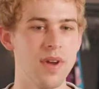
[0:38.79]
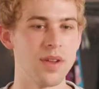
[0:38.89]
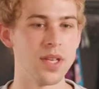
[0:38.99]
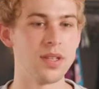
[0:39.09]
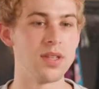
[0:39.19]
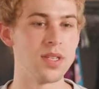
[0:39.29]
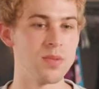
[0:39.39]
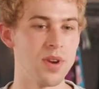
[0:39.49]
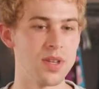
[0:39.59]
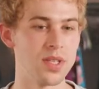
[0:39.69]
found like this
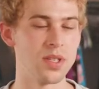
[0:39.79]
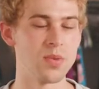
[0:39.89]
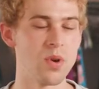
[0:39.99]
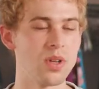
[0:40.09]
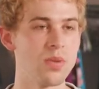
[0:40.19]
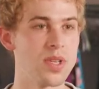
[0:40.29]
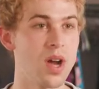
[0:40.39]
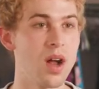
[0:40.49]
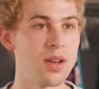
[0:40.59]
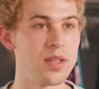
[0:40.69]
experience, at least working with
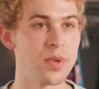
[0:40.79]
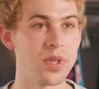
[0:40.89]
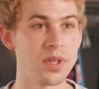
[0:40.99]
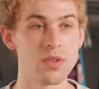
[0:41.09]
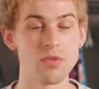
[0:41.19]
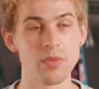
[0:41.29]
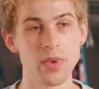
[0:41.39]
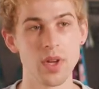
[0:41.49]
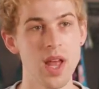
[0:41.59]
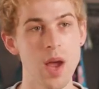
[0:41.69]
Danya, has been like
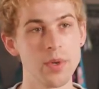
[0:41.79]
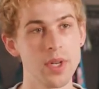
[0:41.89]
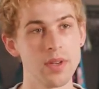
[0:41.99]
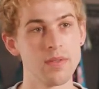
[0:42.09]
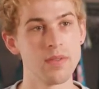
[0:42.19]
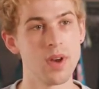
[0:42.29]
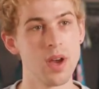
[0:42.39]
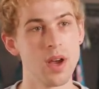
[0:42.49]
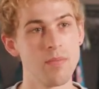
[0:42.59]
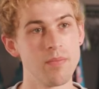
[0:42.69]
extremely collaborative
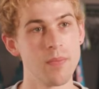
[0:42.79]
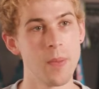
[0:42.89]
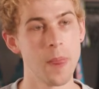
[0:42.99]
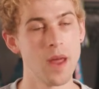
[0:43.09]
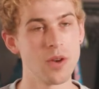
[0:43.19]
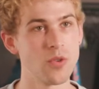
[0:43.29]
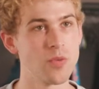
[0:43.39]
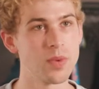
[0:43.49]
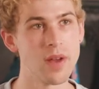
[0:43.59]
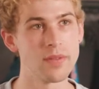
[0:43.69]
on a
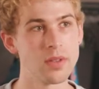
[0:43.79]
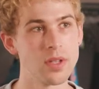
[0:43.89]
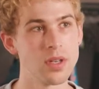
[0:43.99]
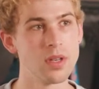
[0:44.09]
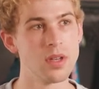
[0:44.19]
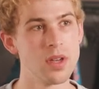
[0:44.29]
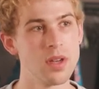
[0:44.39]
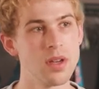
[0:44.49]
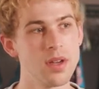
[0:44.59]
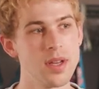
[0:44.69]
group level. And
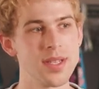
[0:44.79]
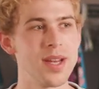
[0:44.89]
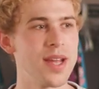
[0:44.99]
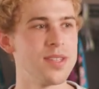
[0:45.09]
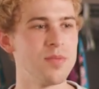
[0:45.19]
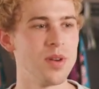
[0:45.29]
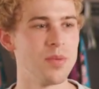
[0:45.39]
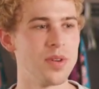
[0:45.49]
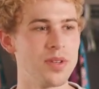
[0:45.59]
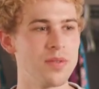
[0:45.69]
it's nice to be
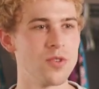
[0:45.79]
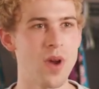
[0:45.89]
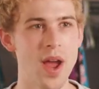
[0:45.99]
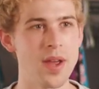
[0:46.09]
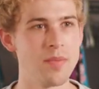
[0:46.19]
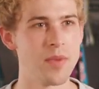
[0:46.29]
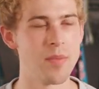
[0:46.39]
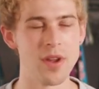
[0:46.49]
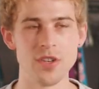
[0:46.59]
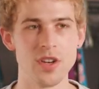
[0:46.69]
able to try
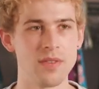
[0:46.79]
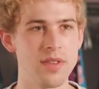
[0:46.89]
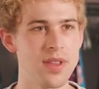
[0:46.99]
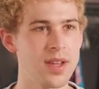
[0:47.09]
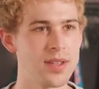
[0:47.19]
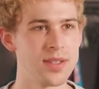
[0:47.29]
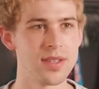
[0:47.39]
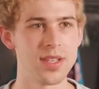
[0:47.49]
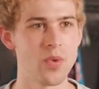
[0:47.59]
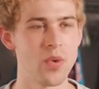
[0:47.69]
a bunch of different things
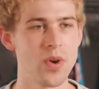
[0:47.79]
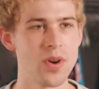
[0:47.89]
and see what